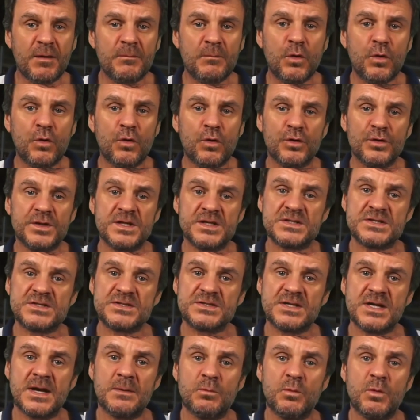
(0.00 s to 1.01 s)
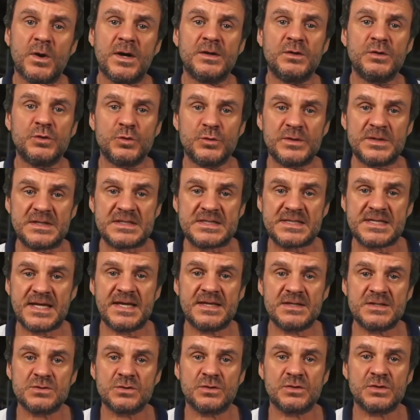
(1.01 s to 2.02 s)
more than someone who
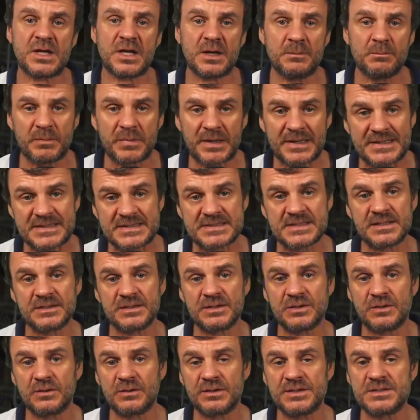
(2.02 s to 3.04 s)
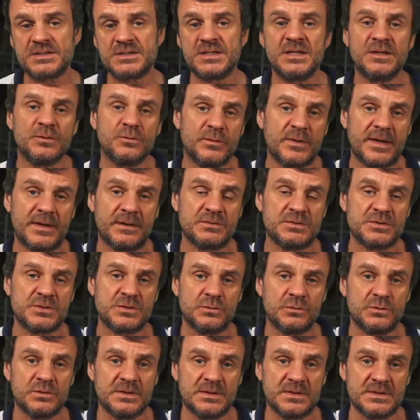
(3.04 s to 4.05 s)
intends on completing the knowledge in around
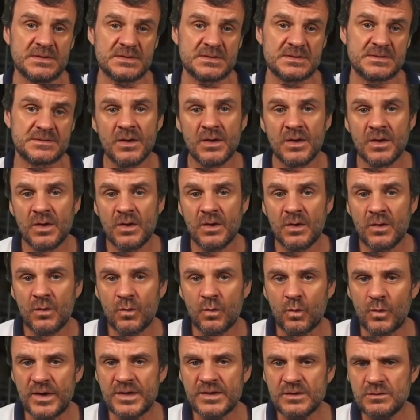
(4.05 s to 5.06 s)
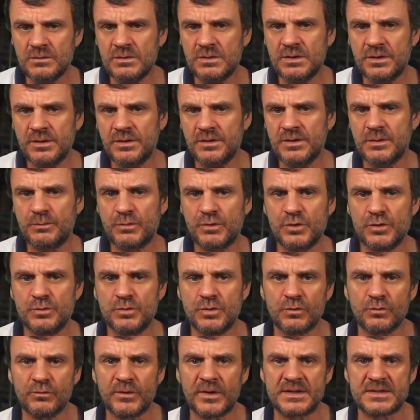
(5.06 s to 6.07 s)
2 years. When you learn the Blue
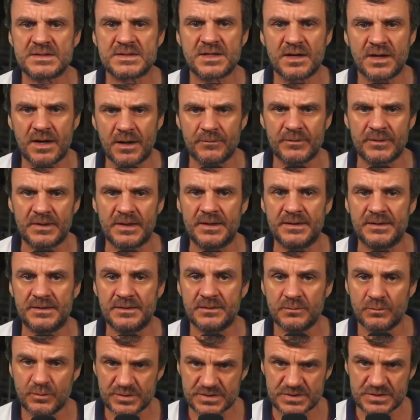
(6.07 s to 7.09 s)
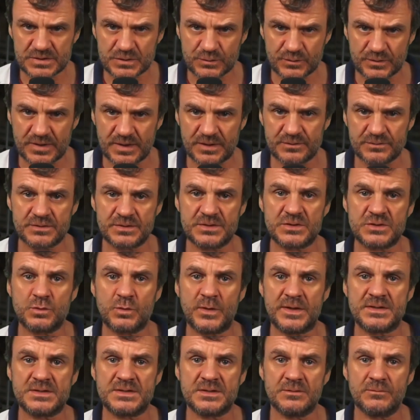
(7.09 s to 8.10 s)
Book runs currently, which is
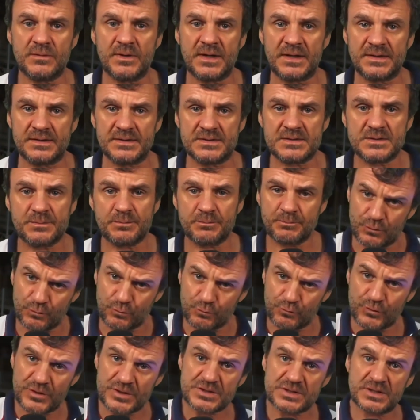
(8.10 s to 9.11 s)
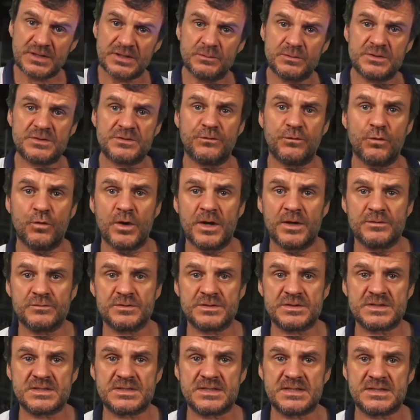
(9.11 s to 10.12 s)
320 runs, originally was
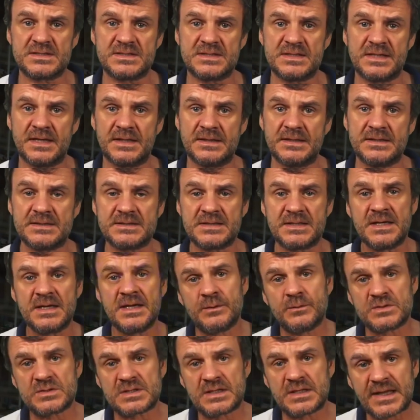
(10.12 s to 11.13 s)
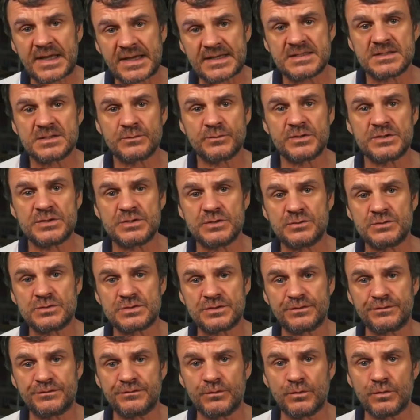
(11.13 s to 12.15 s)
468, it was later reduced
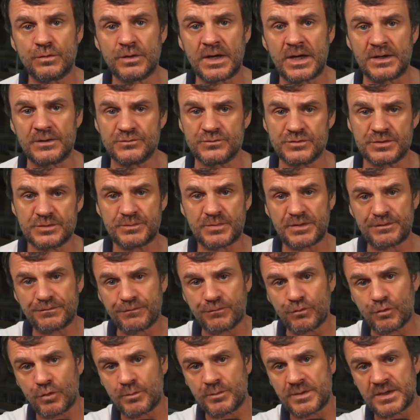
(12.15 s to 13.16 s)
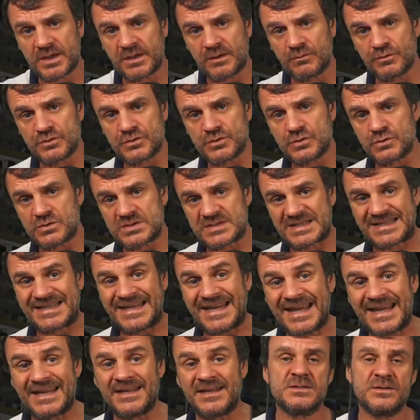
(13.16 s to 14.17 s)
to 400 before being reduced
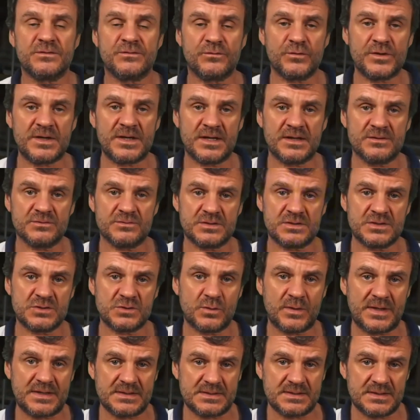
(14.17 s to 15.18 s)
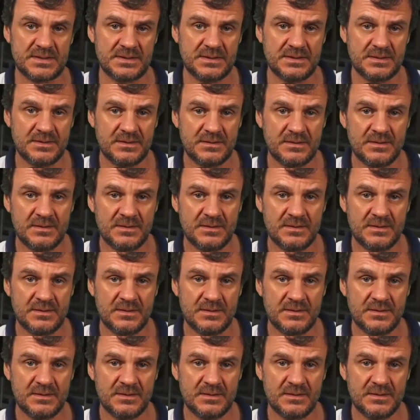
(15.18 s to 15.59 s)
again to 320,